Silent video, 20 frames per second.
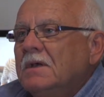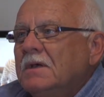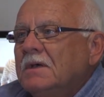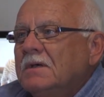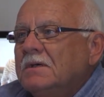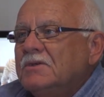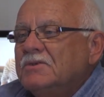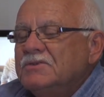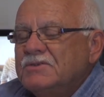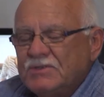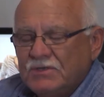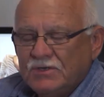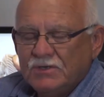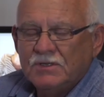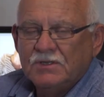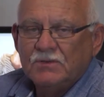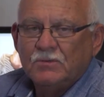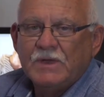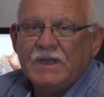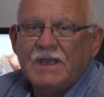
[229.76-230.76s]

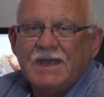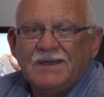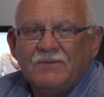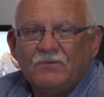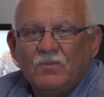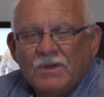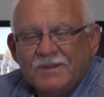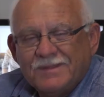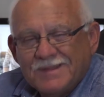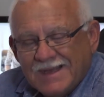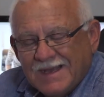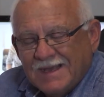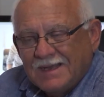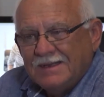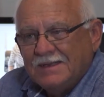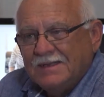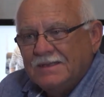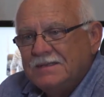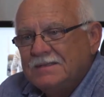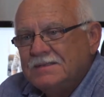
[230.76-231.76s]
Concern that we have with
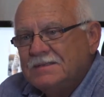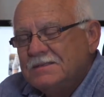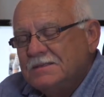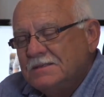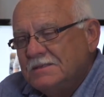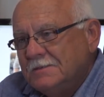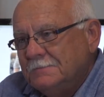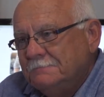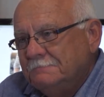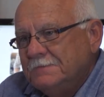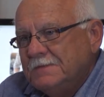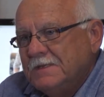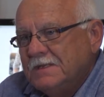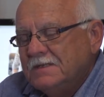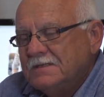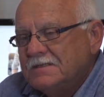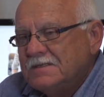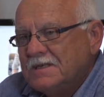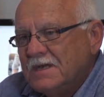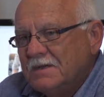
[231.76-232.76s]
that is that
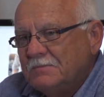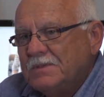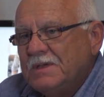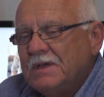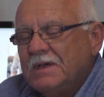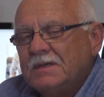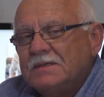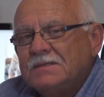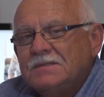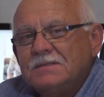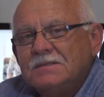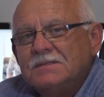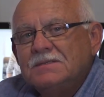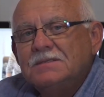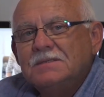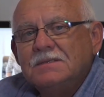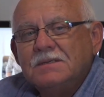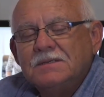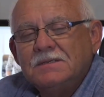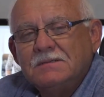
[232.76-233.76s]
in some cases
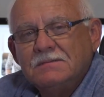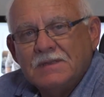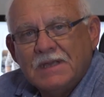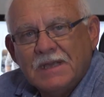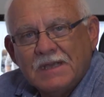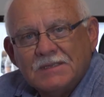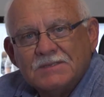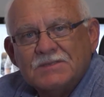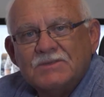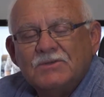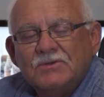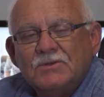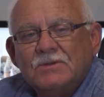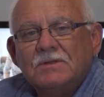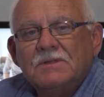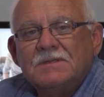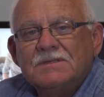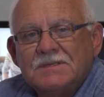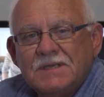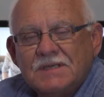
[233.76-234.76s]
the
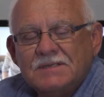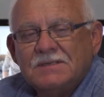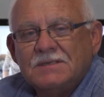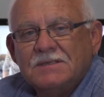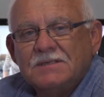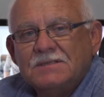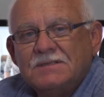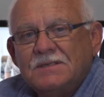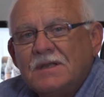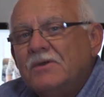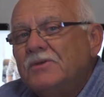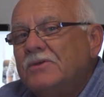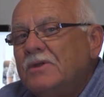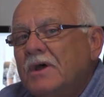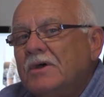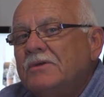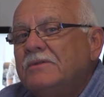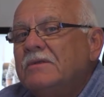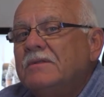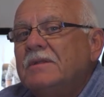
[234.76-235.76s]
external assessors don't
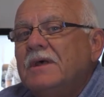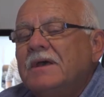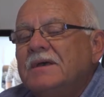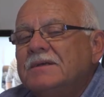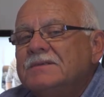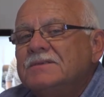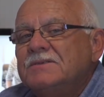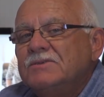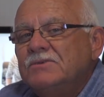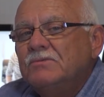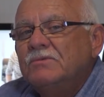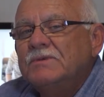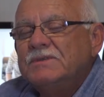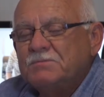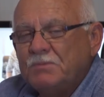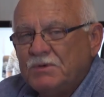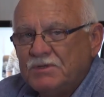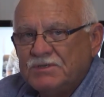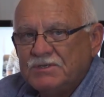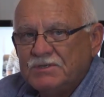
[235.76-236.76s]
know that they are still
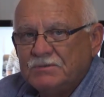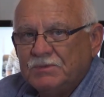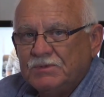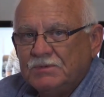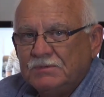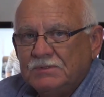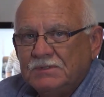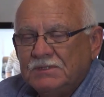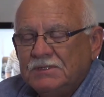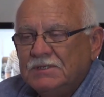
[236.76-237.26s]
responsible.